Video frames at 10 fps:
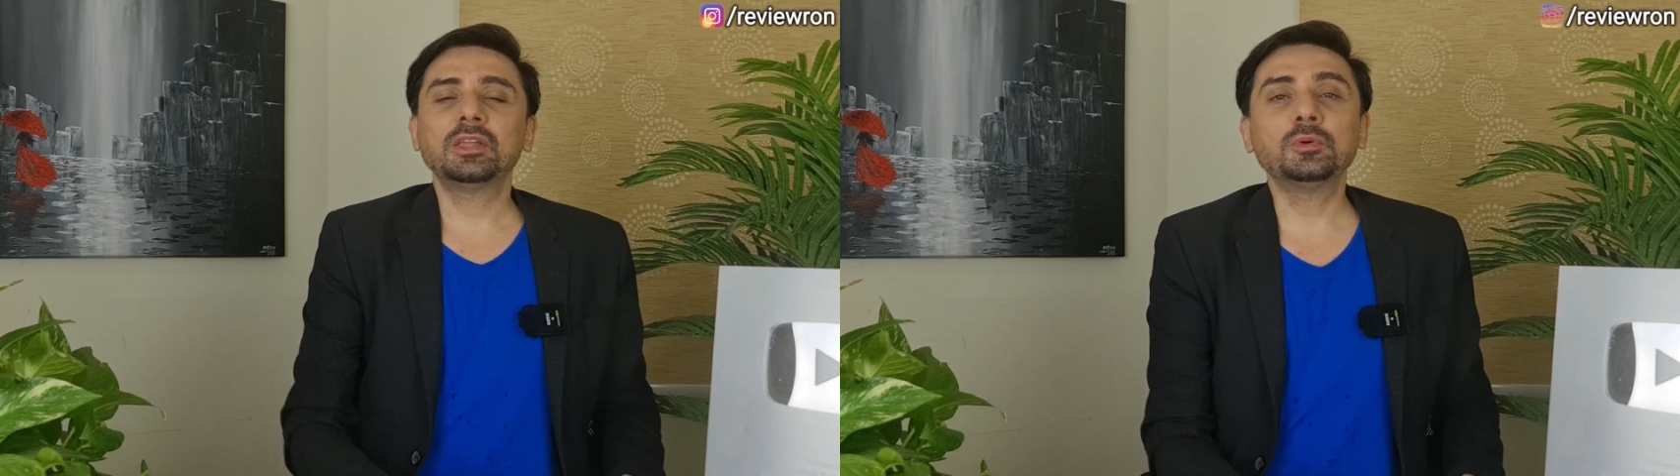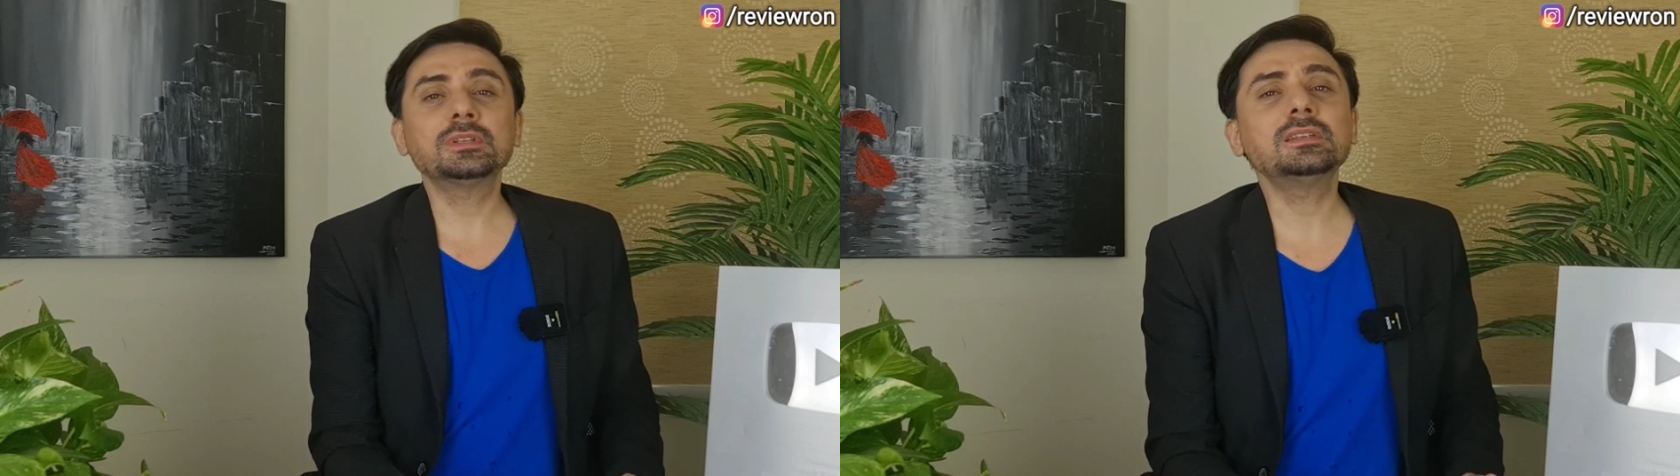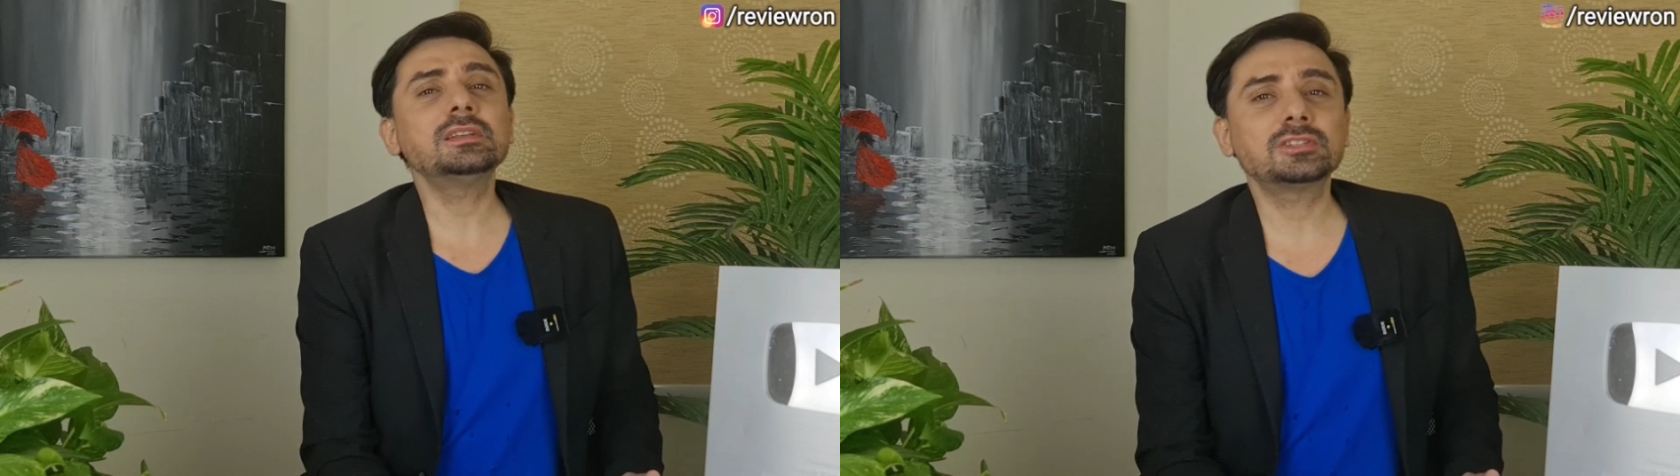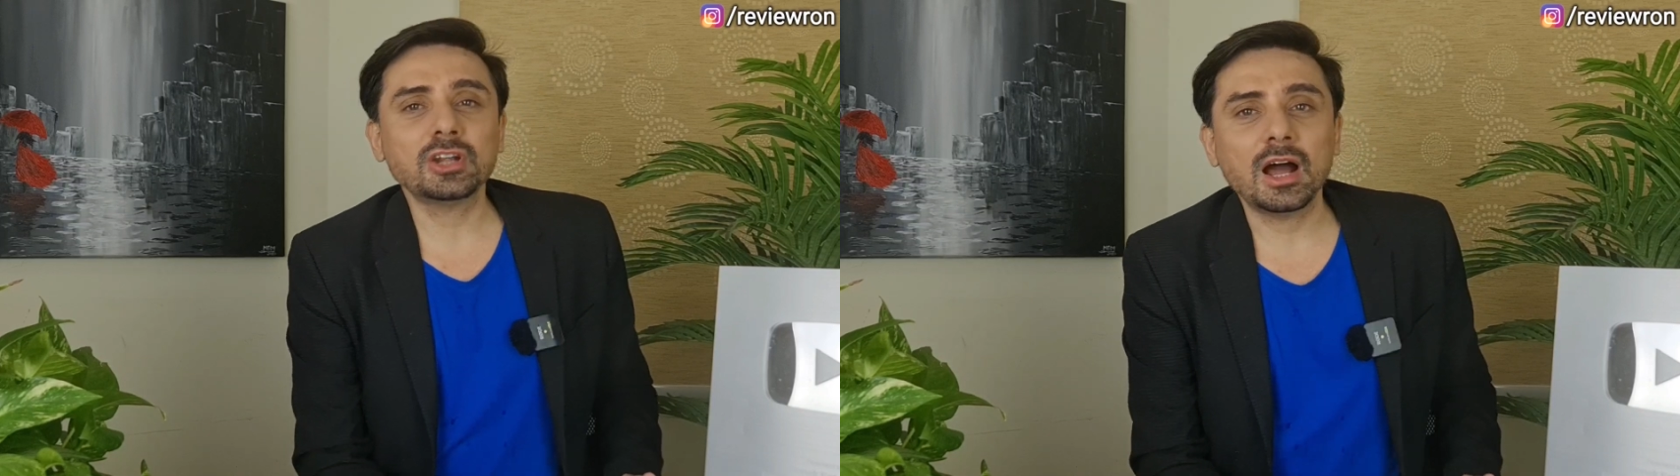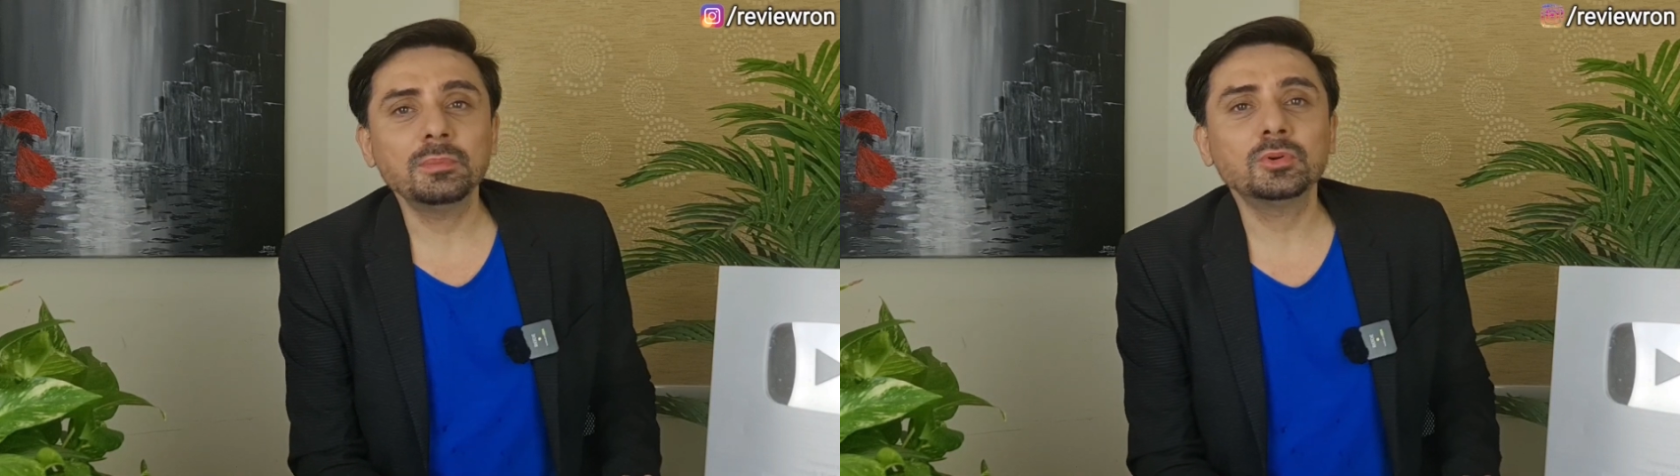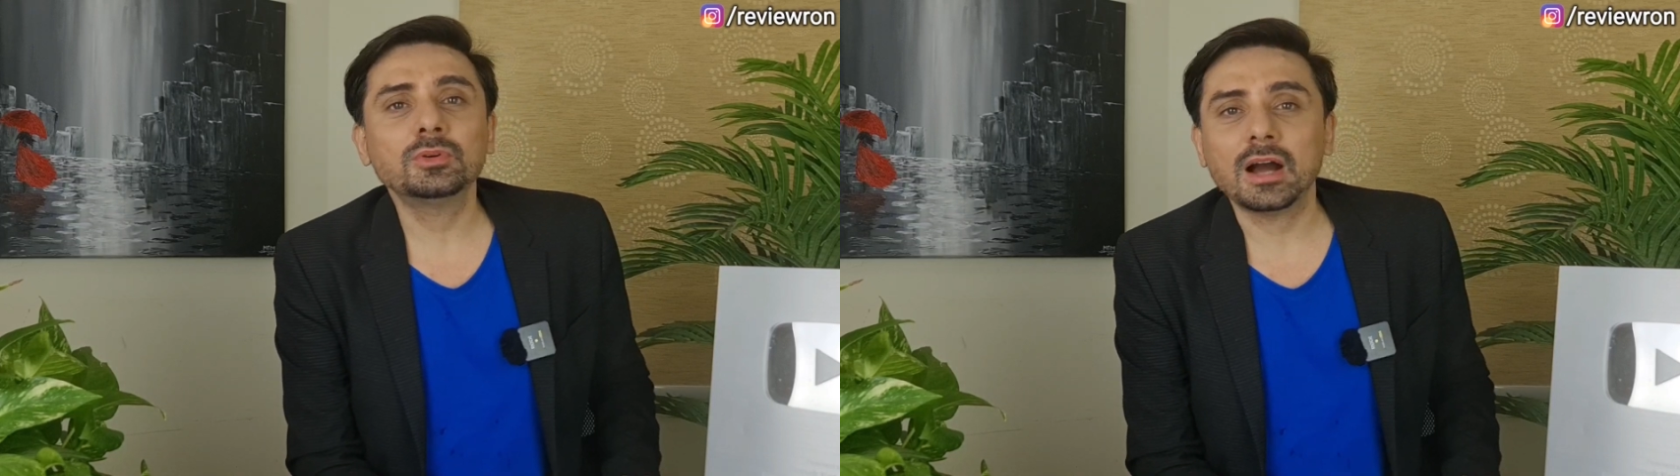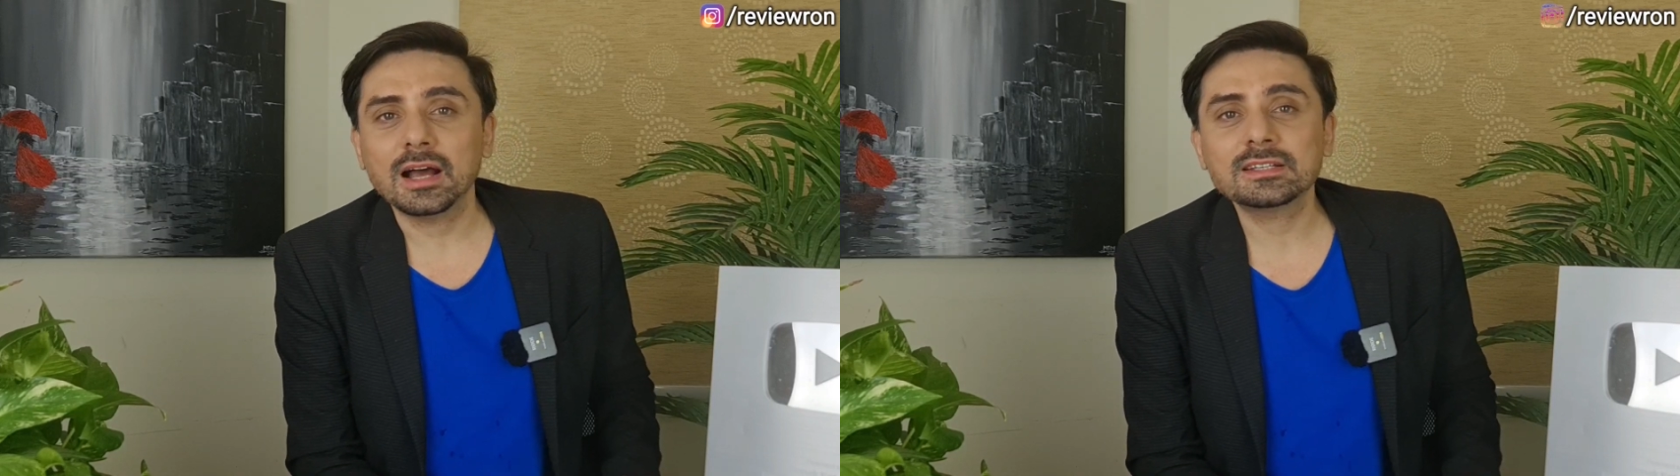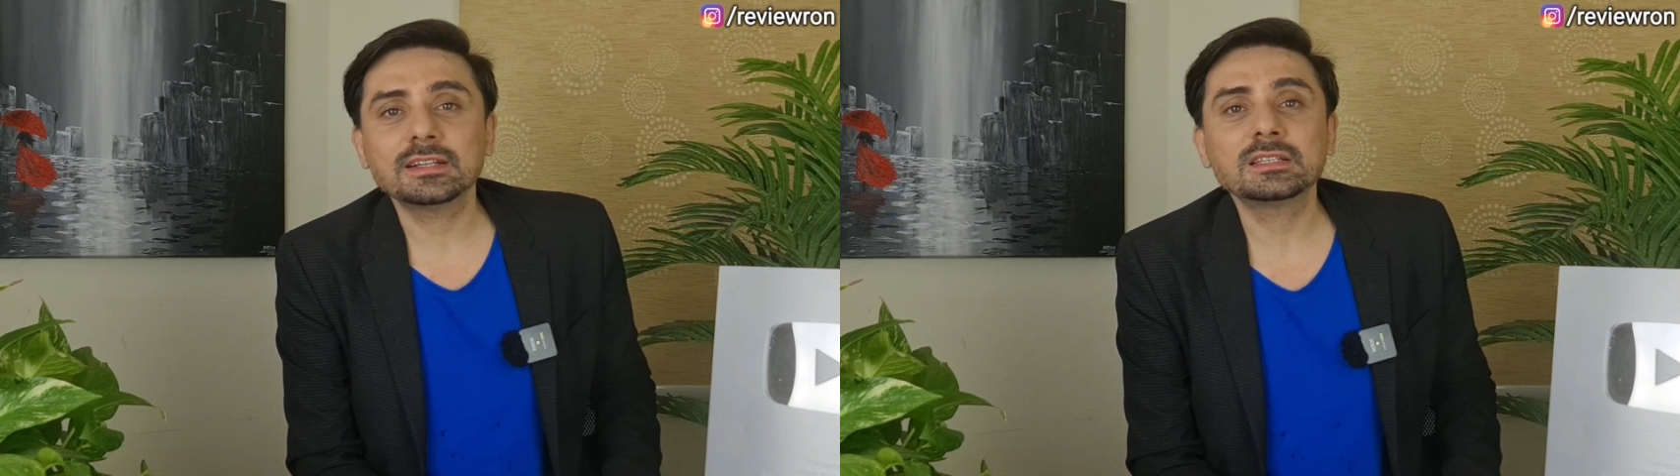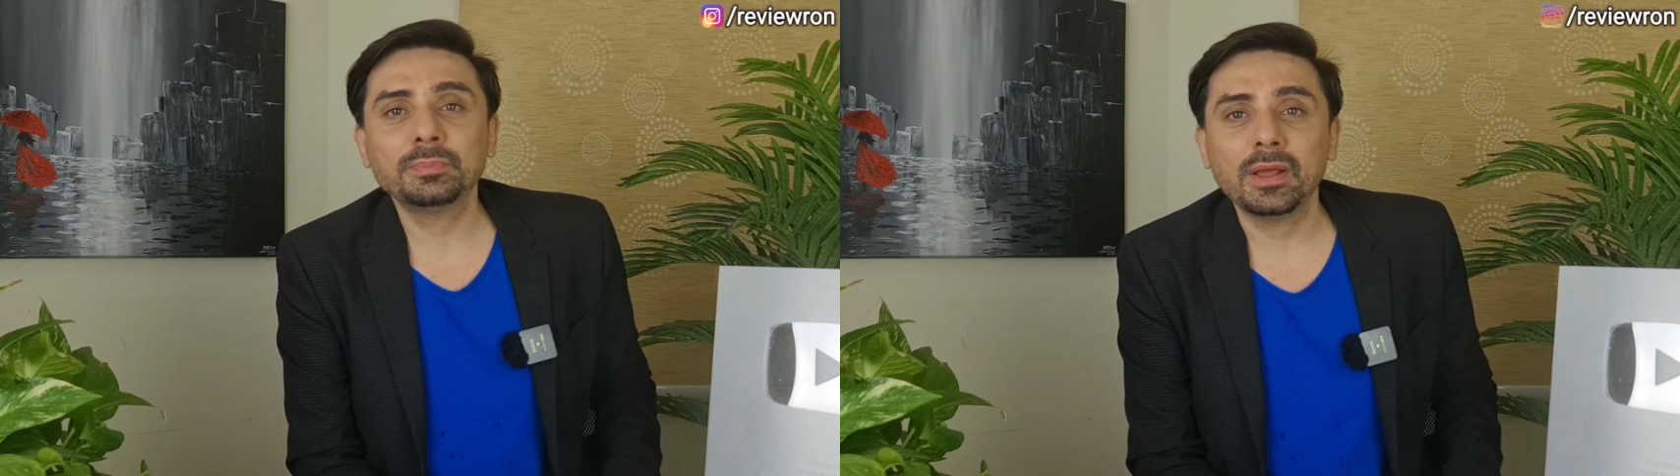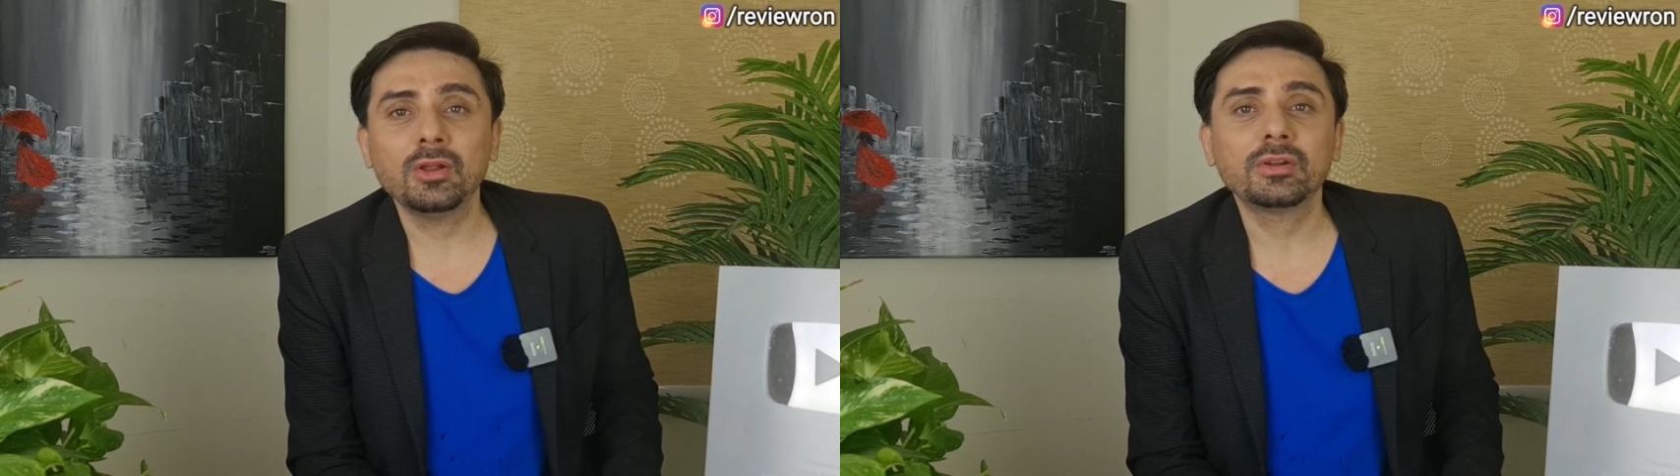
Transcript: uses his charm to cast a spell